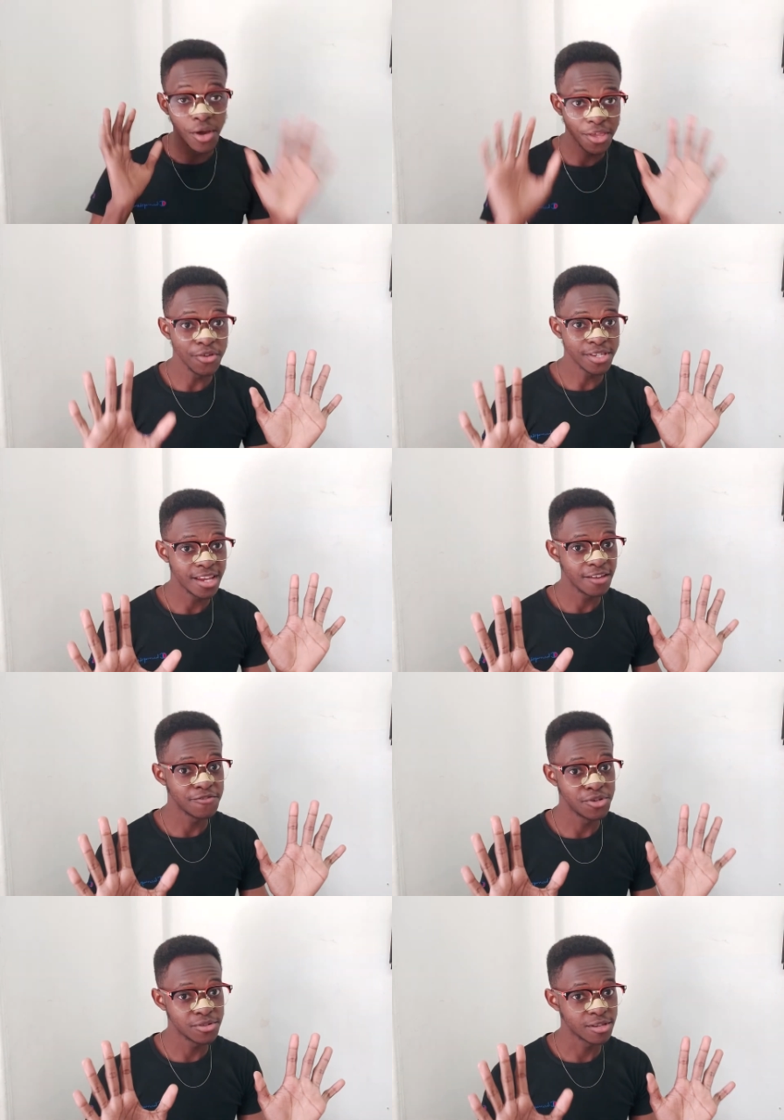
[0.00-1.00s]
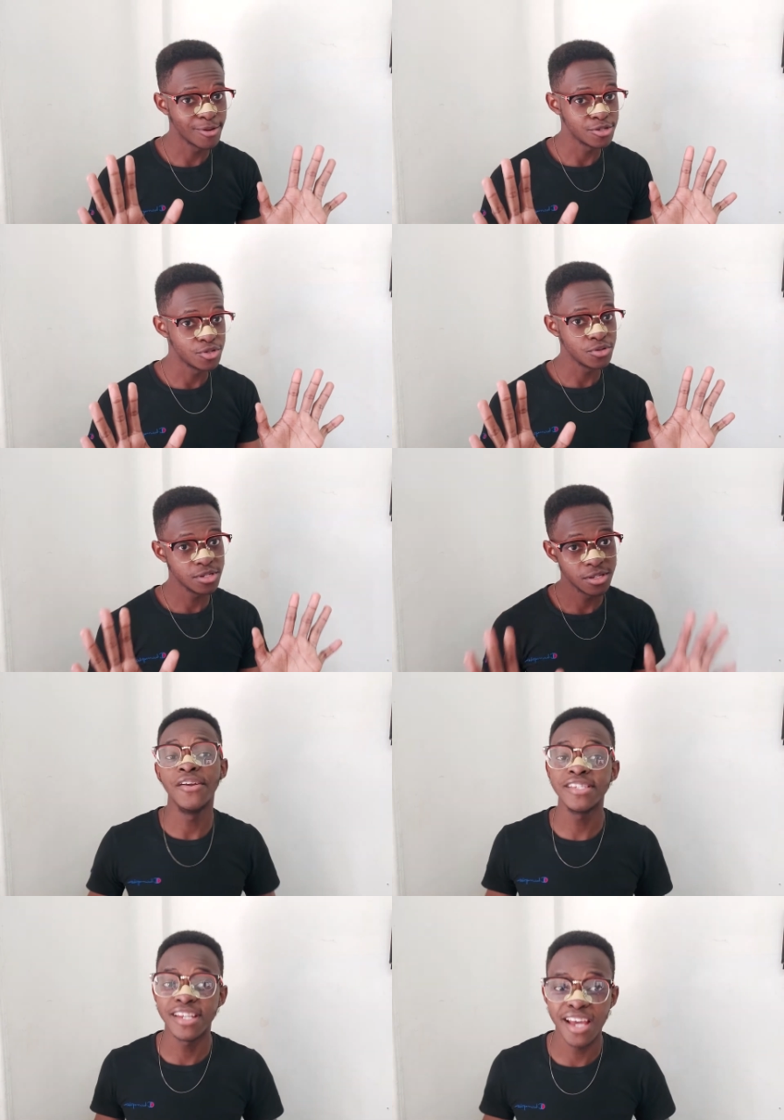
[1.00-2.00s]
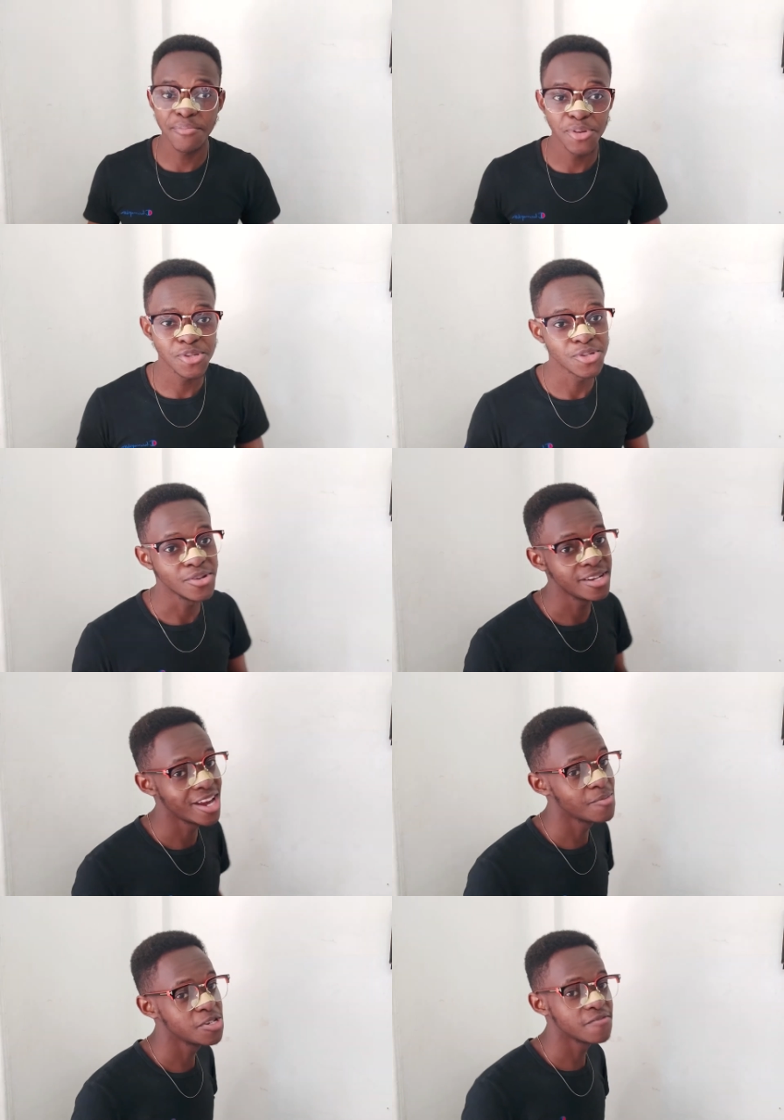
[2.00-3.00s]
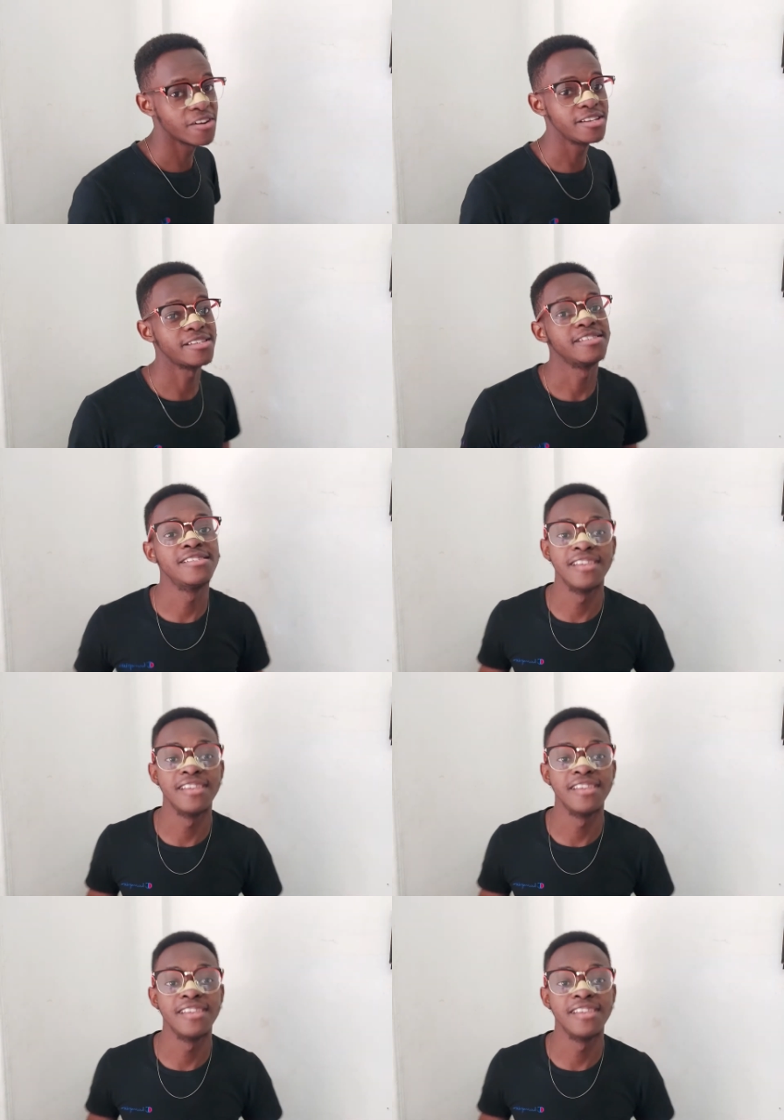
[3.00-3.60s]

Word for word: Okay, those are enough jokes about jokes. I went to an Apple store and I almost farted